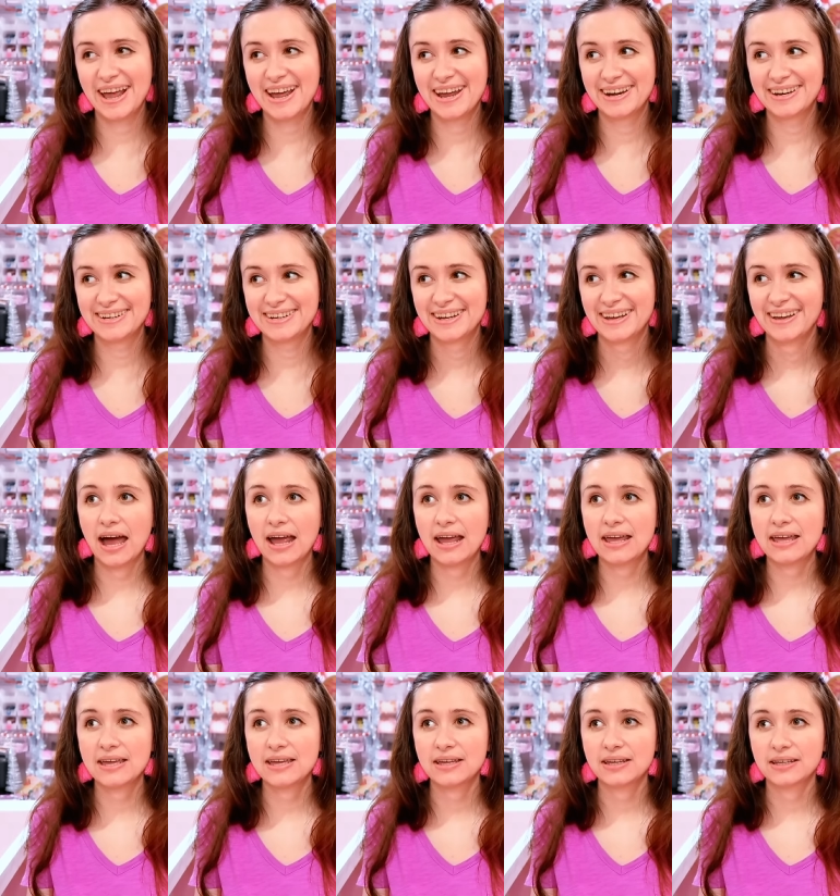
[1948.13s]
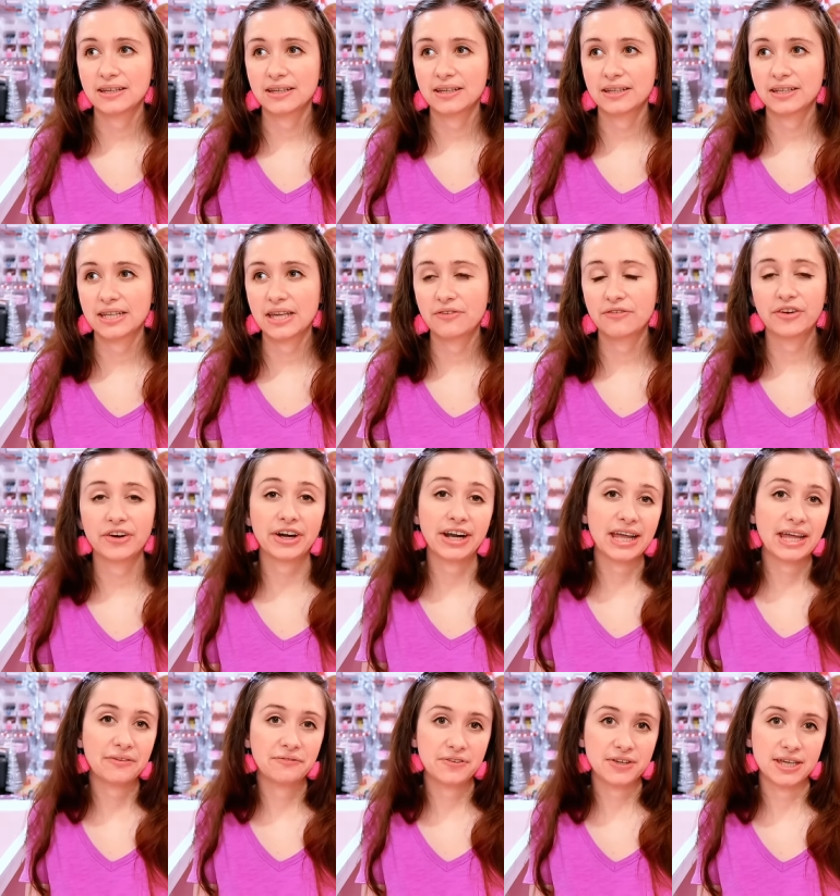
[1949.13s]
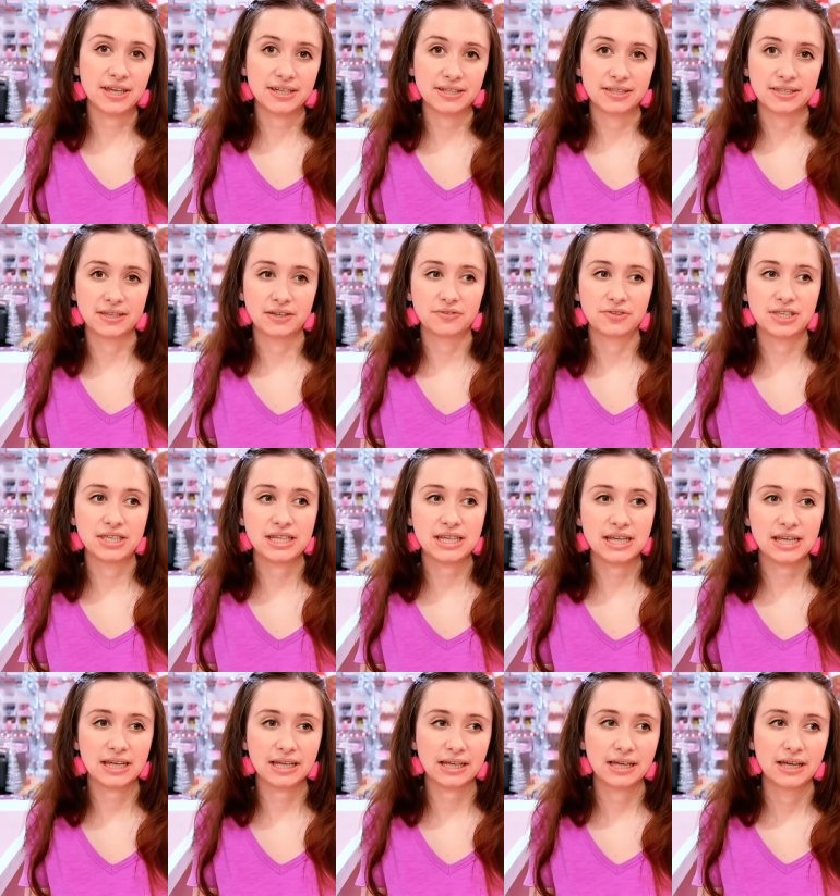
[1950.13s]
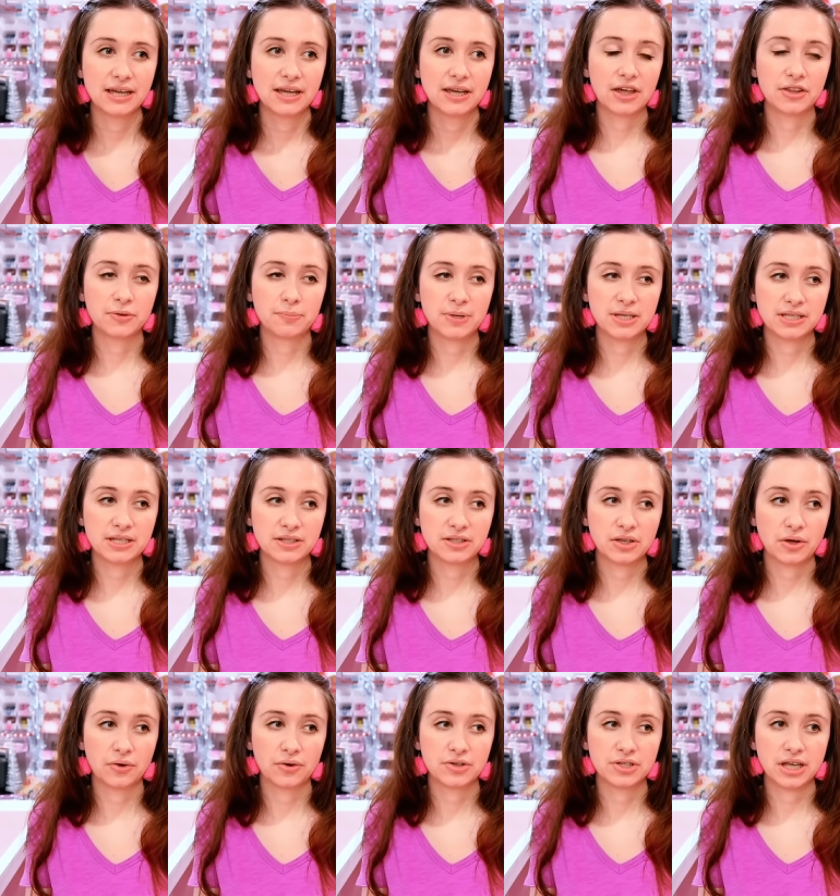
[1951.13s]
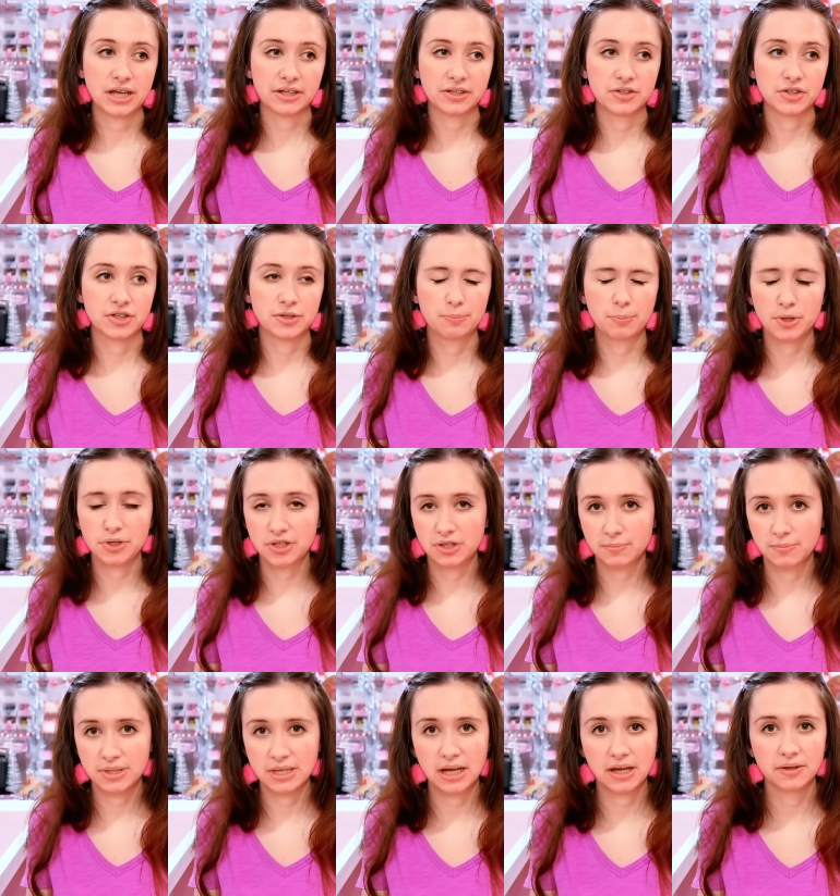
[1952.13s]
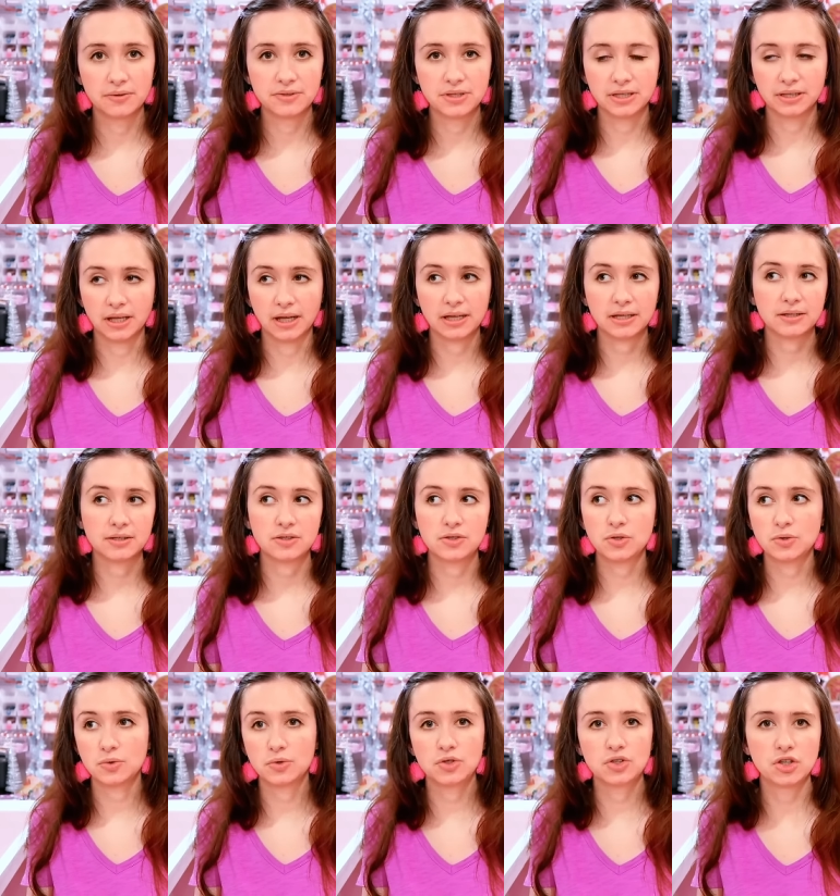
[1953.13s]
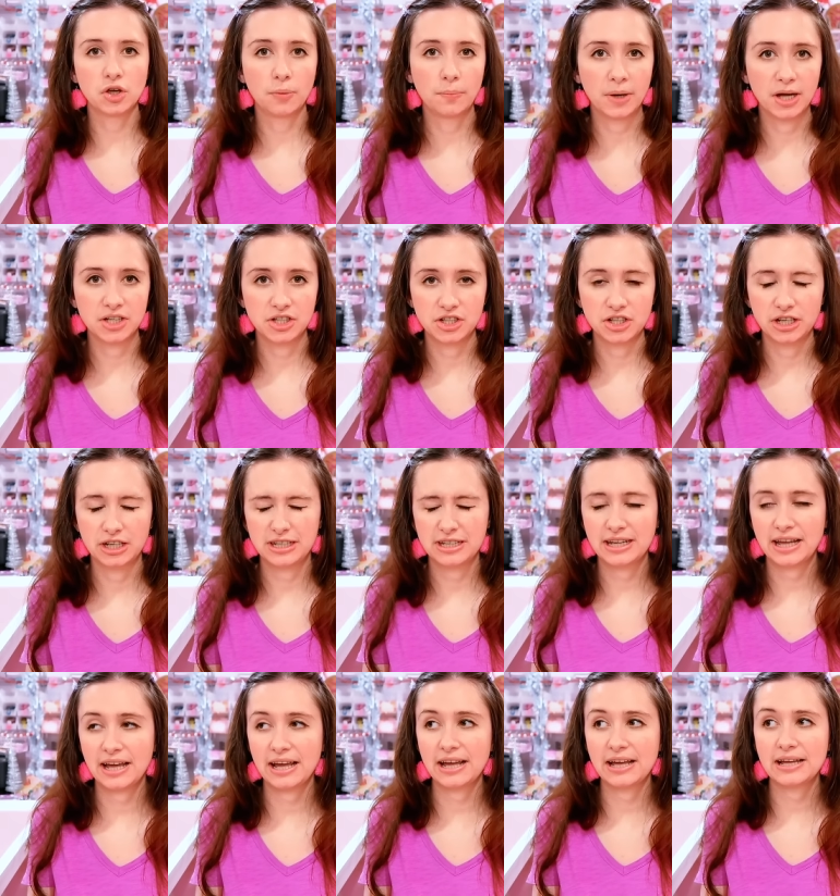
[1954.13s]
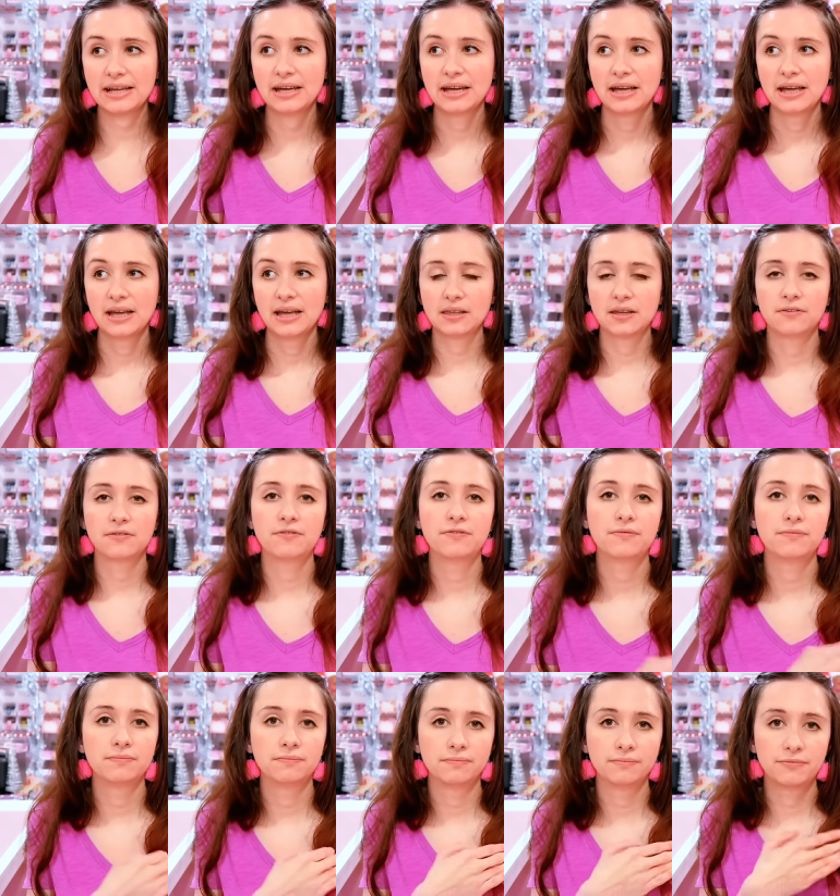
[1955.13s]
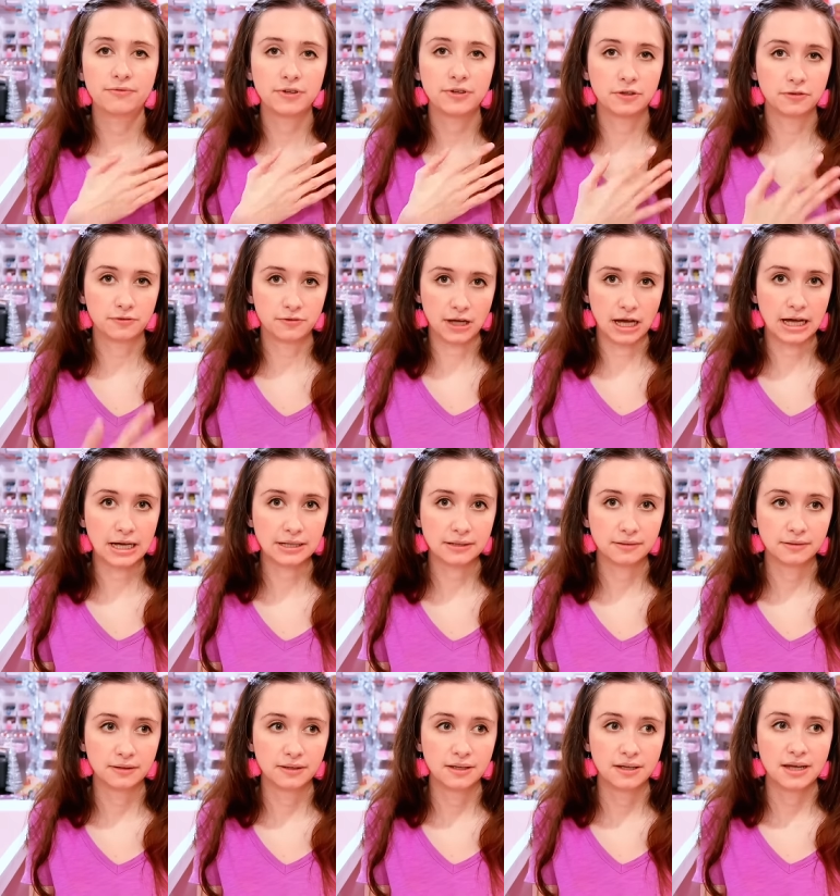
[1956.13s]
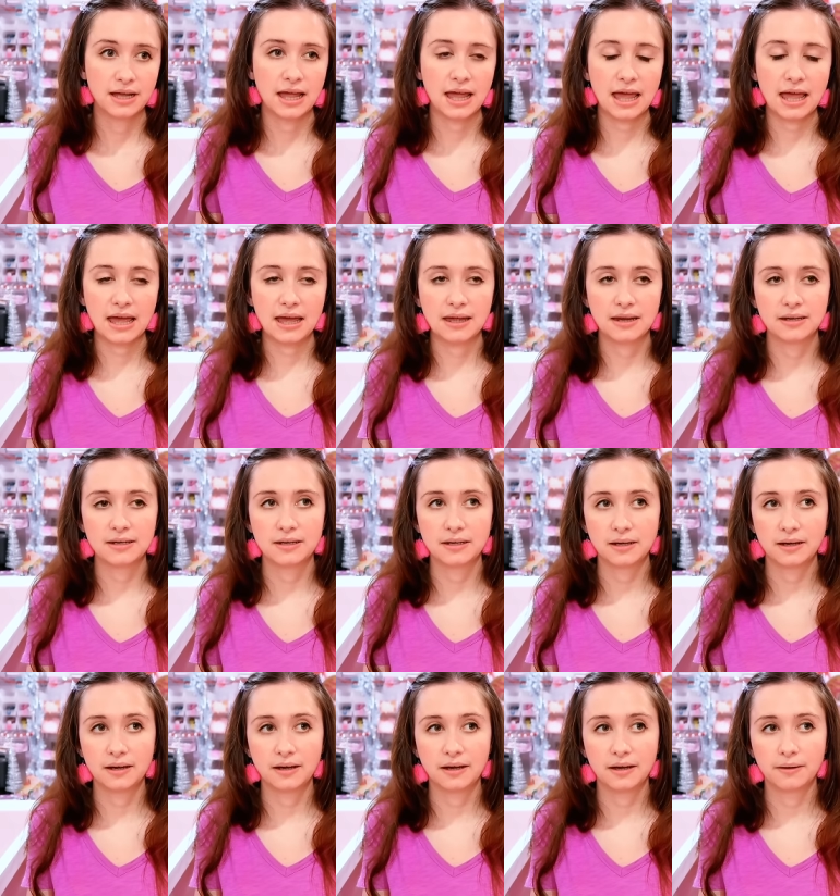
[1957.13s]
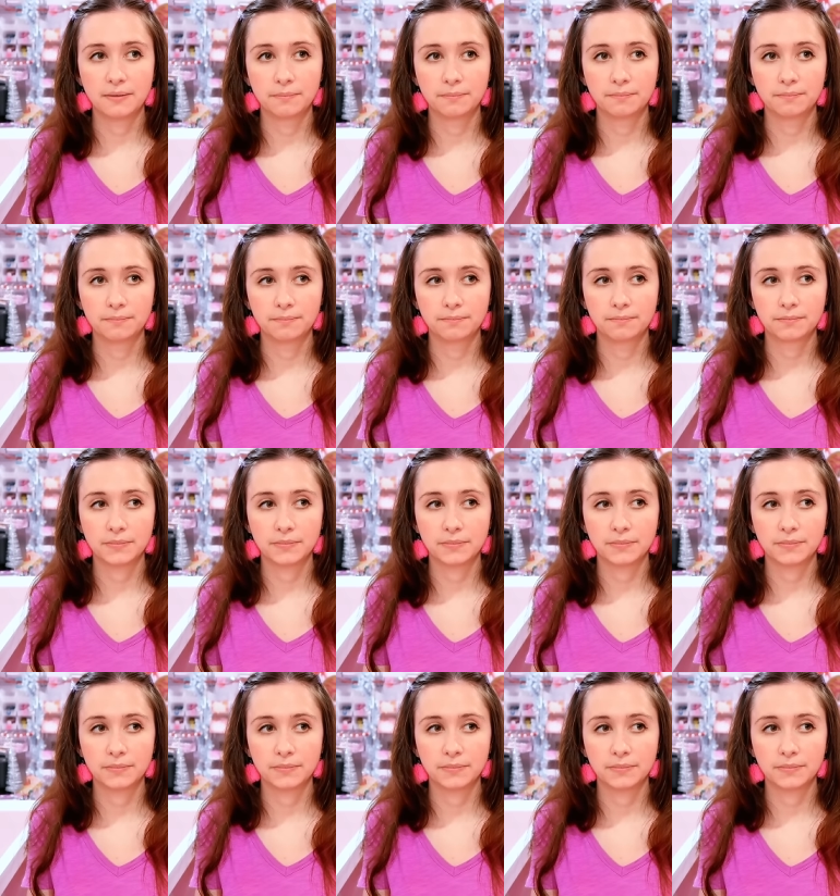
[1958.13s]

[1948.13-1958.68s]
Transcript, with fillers: And I get very envious of seeing other business owners that can just push themselves and like do so much in a day and then feel fine and um,